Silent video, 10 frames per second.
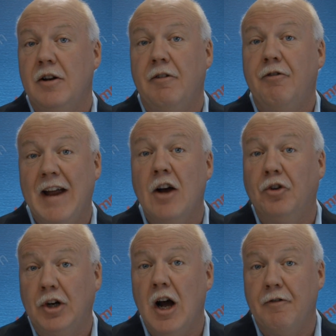fail
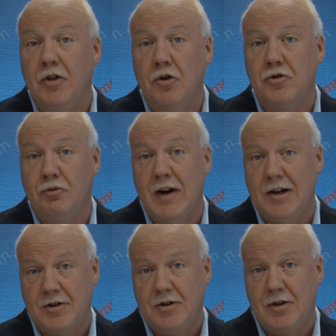to cover those
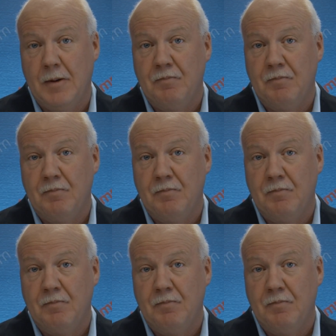risks.